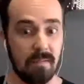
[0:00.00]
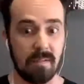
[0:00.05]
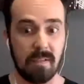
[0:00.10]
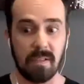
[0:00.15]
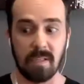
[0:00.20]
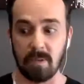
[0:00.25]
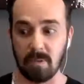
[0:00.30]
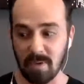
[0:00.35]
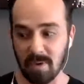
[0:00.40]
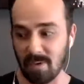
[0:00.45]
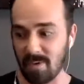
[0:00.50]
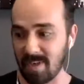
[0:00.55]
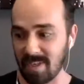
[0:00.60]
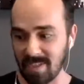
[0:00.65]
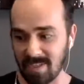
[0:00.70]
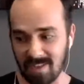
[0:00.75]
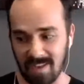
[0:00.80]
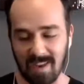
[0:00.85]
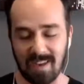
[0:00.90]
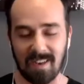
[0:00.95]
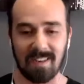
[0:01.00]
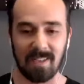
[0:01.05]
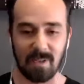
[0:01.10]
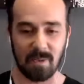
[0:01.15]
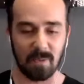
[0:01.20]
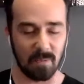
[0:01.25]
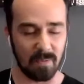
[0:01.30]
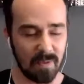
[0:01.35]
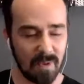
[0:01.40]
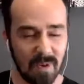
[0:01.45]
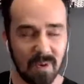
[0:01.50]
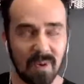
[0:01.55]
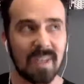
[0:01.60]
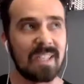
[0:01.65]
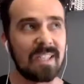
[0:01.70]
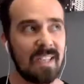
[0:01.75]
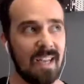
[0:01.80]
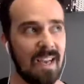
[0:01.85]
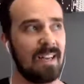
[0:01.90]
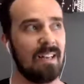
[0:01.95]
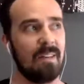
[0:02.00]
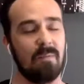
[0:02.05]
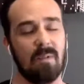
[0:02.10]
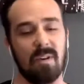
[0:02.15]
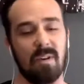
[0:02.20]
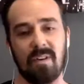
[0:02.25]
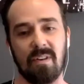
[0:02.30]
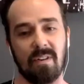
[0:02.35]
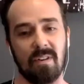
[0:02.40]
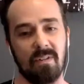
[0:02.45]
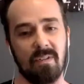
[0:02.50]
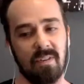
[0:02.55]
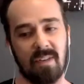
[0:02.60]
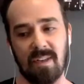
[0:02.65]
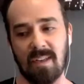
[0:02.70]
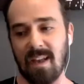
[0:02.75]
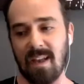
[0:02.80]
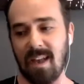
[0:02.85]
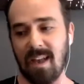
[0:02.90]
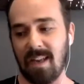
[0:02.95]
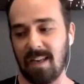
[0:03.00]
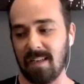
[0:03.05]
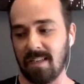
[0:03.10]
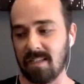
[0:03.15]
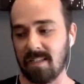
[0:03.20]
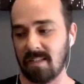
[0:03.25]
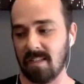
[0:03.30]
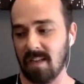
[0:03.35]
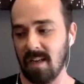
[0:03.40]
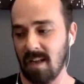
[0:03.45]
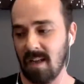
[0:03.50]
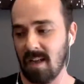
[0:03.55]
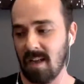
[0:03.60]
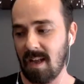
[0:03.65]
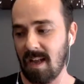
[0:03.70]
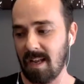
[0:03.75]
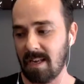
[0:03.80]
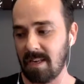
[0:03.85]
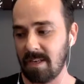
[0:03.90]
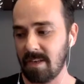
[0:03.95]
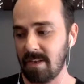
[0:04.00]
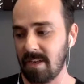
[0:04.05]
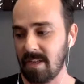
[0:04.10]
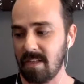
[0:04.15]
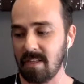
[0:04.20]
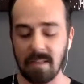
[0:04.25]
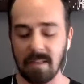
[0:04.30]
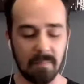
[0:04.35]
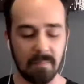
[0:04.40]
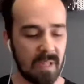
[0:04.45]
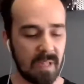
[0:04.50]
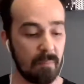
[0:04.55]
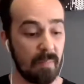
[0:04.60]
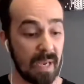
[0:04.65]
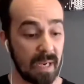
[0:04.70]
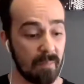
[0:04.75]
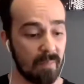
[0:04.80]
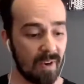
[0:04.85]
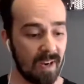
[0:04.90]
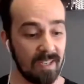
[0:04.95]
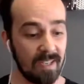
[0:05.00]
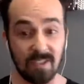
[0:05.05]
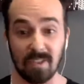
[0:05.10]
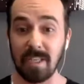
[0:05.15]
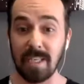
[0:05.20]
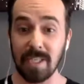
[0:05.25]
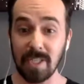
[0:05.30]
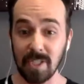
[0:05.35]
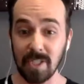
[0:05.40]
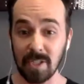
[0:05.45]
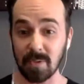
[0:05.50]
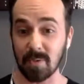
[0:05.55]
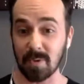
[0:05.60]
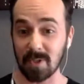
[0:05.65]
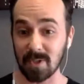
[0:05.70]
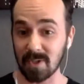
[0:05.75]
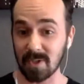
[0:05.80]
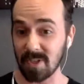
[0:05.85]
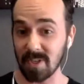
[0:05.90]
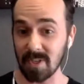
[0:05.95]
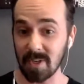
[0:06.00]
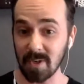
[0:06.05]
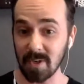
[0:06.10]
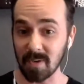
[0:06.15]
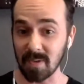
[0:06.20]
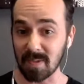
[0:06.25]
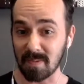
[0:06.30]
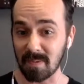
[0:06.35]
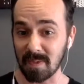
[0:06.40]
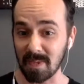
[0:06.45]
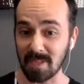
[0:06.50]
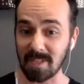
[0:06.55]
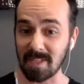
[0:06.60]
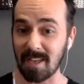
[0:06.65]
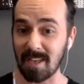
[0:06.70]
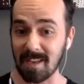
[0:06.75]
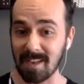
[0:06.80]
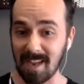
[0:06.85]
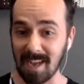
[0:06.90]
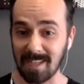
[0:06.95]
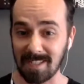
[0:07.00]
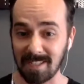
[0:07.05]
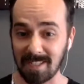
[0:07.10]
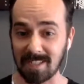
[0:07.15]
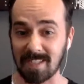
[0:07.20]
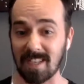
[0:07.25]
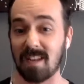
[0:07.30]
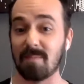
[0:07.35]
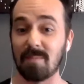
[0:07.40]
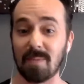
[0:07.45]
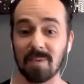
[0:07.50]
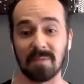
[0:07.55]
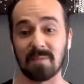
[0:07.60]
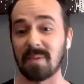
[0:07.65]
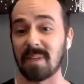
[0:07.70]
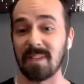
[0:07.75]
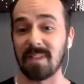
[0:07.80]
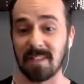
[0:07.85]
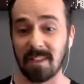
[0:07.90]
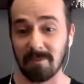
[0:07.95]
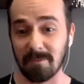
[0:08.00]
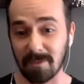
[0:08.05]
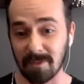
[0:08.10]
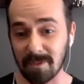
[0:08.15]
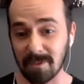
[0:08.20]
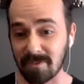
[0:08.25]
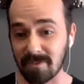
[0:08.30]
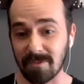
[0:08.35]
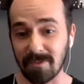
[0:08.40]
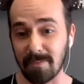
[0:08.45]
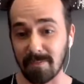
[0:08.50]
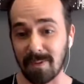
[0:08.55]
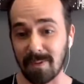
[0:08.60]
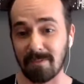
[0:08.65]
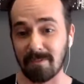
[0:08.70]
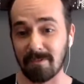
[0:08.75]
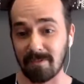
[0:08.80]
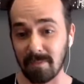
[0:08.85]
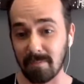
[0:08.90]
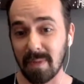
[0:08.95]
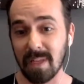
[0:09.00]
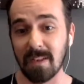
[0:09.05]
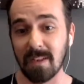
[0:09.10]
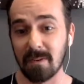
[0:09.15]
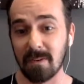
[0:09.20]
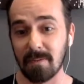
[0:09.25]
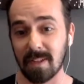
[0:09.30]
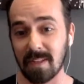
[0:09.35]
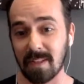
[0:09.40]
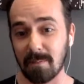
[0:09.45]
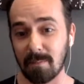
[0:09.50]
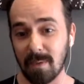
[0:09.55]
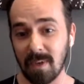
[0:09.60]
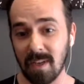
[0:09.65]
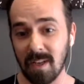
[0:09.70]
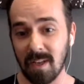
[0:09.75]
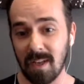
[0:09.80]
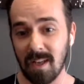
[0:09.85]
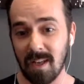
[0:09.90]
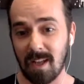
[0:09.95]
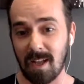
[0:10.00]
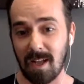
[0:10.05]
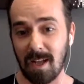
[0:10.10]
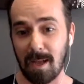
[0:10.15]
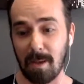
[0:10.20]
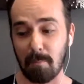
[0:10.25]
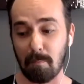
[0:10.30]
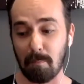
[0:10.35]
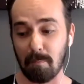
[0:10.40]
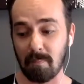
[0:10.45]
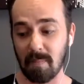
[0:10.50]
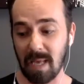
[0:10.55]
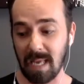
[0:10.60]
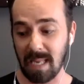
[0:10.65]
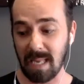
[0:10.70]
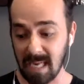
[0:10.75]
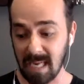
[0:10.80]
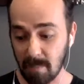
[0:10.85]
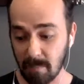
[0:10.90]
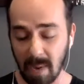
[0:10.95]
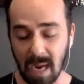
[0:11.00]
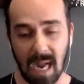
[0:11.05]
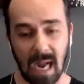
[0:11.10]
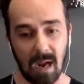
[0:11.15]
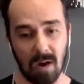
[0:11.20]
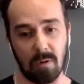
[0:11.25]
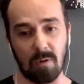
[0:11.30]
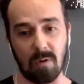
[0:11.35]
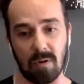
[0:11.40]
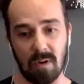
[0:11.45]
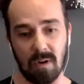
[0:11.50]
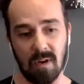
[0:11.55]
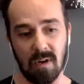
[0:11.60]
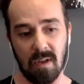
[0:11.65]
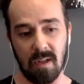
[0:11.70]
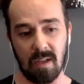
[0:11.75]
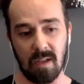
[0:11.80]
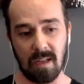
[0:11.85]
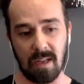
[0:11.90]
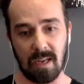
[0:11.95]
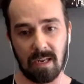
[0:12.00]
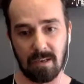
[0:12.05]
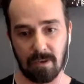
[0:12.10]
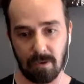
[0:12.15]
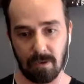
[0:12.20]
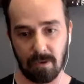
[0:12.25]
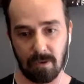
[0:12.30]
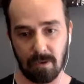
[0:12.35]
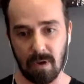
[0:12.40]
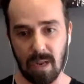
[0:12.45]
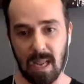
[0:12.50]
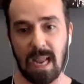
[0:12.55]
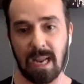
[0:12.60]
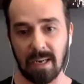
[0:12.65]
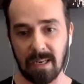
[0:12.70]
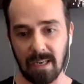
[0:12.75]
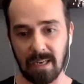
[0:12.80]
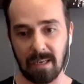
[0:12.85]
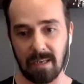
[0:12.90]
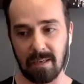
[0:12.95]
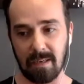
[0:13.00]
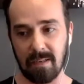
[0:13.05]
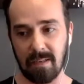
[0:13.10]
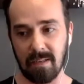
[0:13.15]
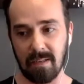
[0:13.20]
exactly what you're going to get, and you can the big brands are easy ones to use because as examples because everyone's familiar with them, and then the power in creating